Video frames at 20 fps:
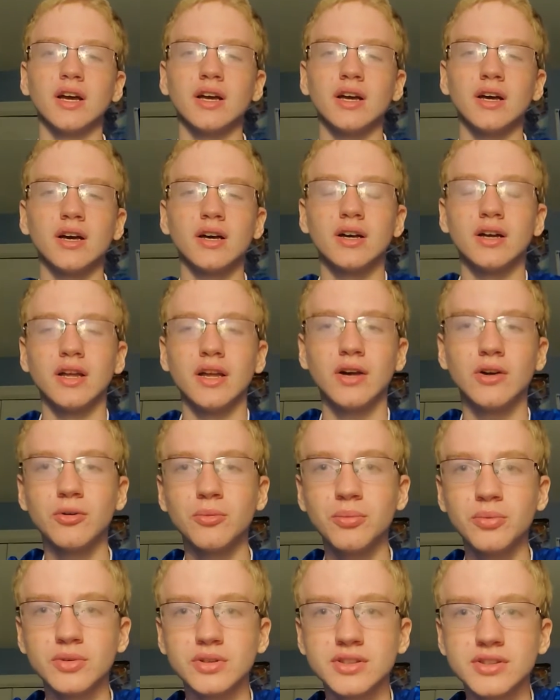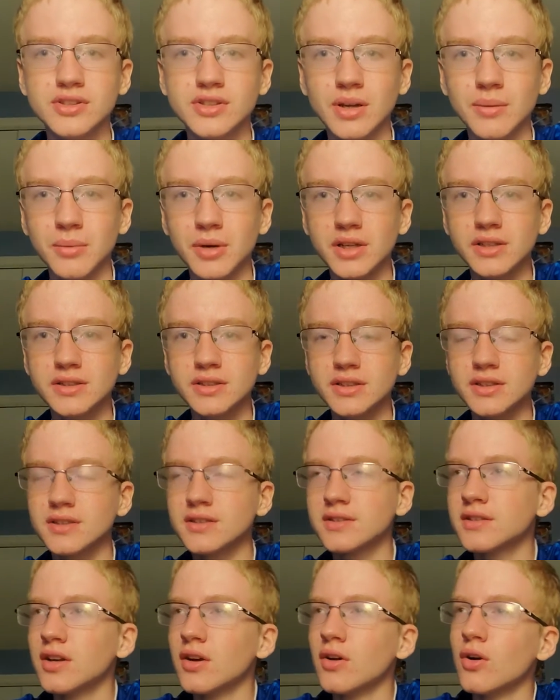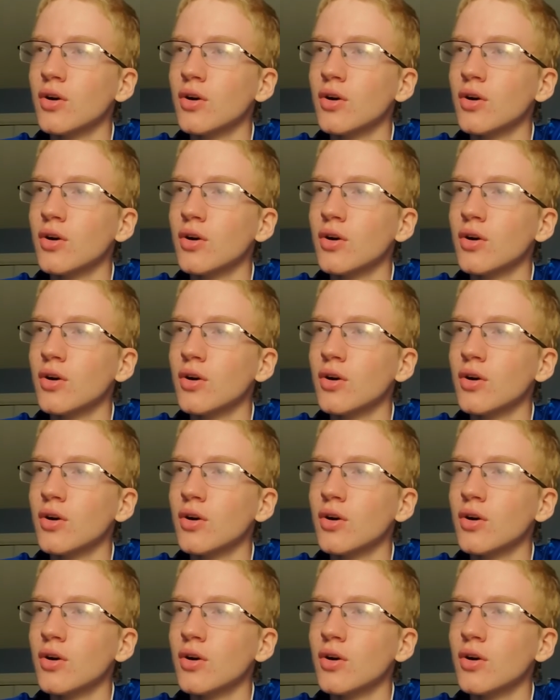help with some ideas,